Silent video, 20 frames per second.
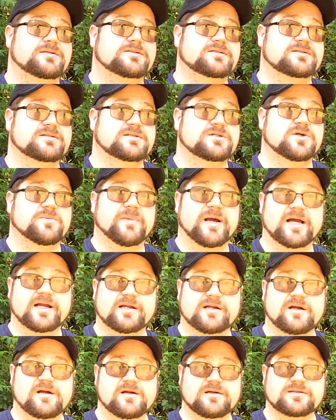just in your
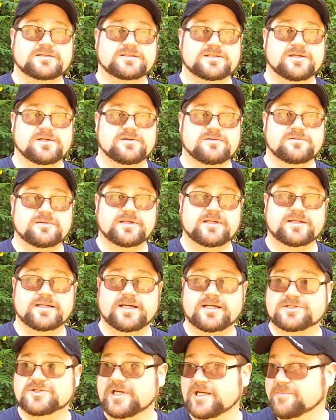backyard.
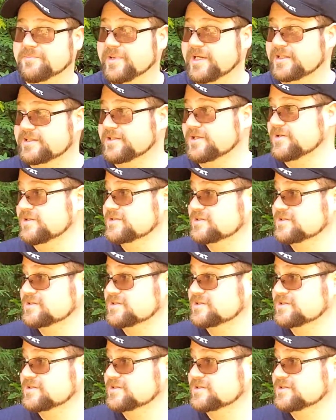And I tried to pick